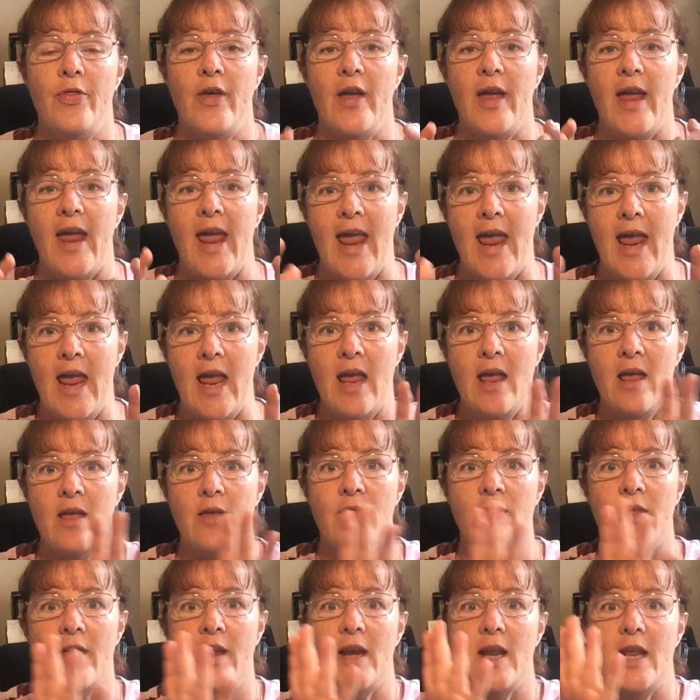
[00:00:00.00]
the
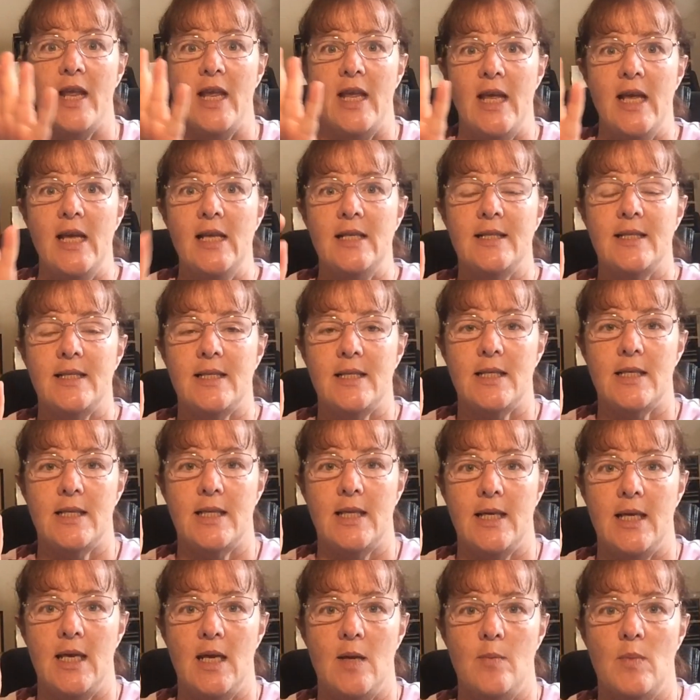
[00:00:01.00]
air that hits to
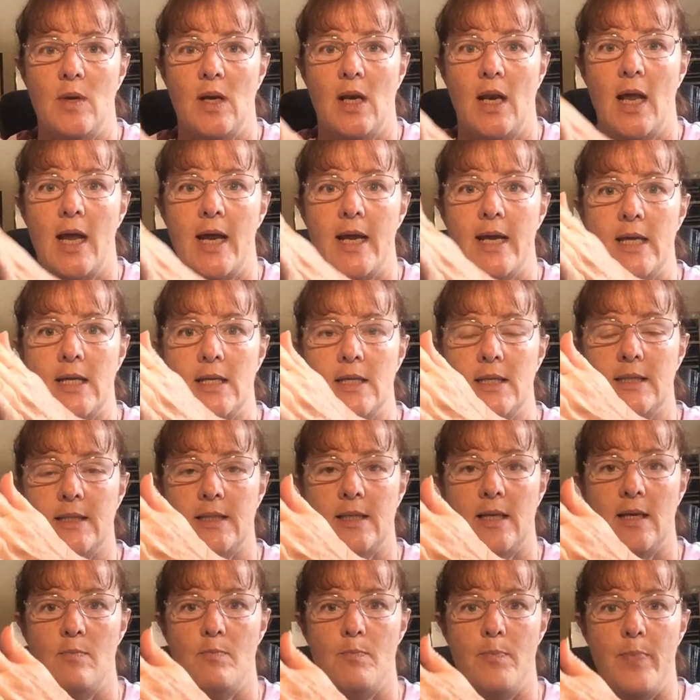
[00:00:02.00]
the Himalayas
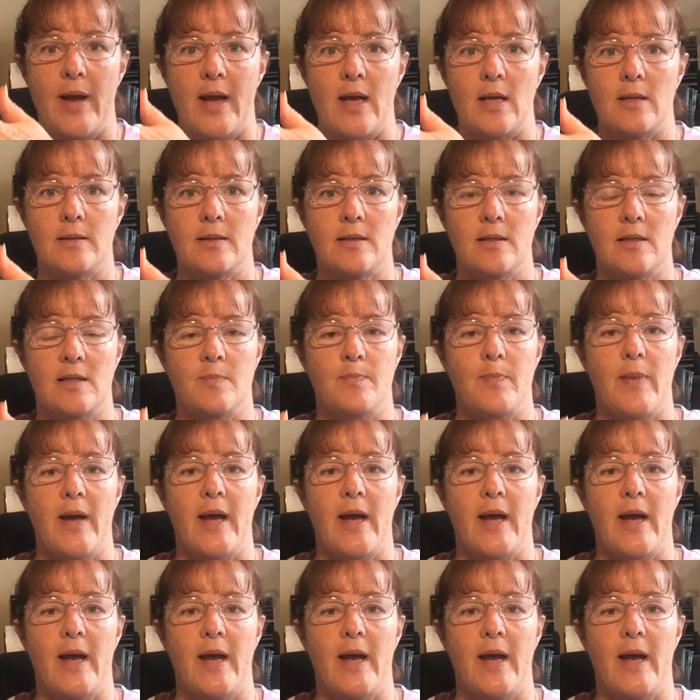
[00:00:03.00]
then bounces